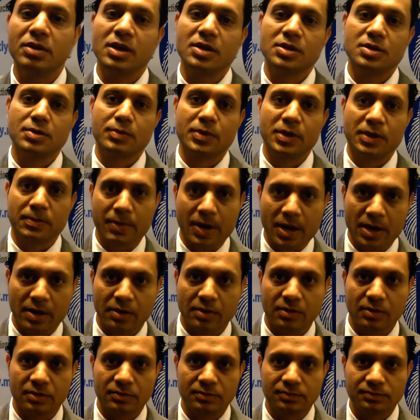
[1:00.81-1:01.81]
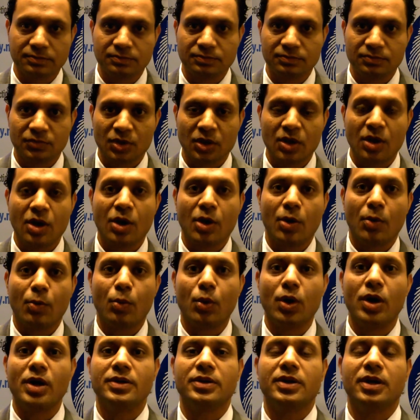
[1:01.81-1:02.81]
you get your money back.
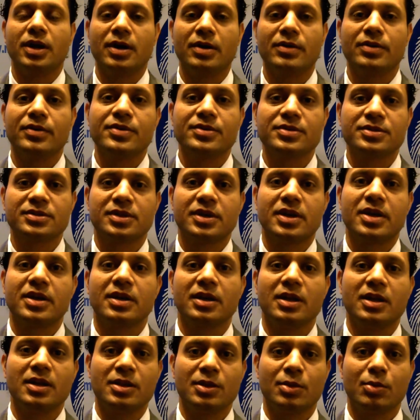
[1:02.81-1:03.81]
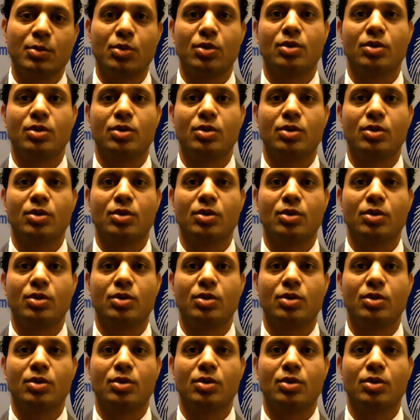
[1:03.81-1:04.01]
What other site in